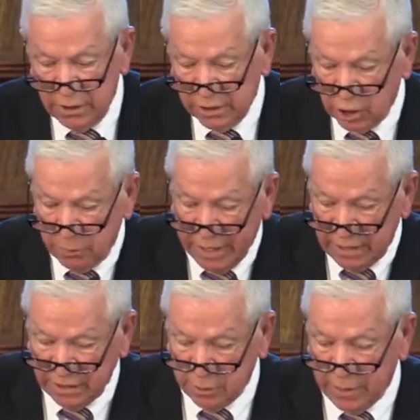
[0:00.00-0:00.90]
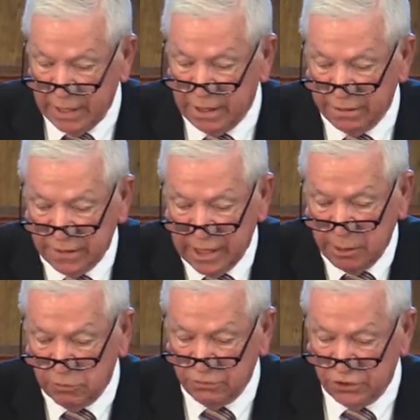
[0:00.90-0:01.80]
commanded the man in the
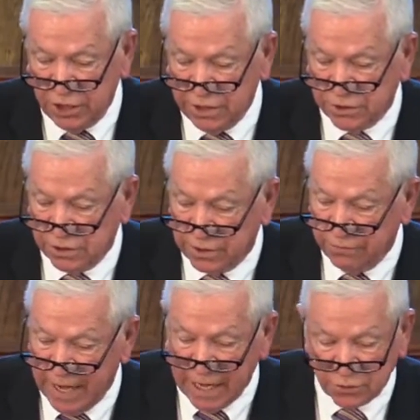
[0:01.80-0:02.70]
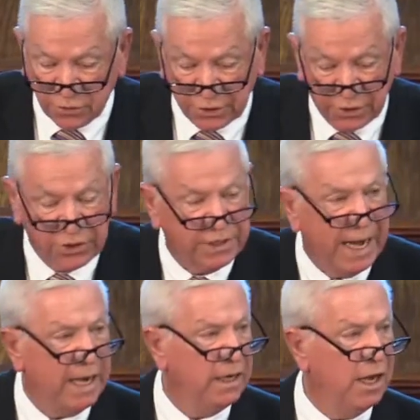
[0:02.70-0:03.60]
name of Jesus of Nazareth to
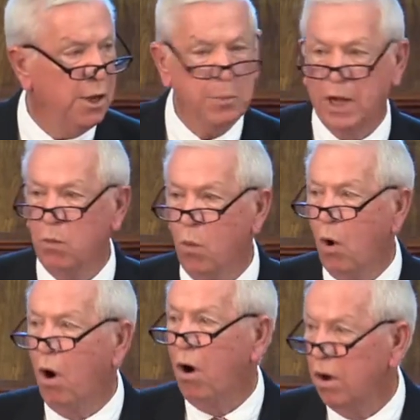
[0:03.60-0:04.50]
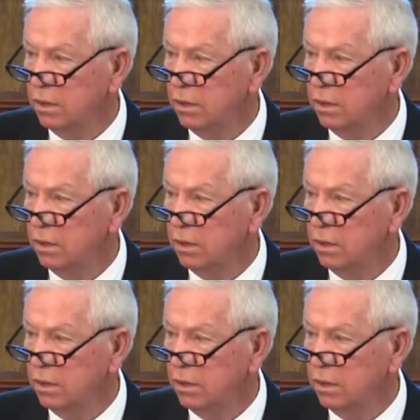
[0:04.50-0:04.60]
stand up and walk.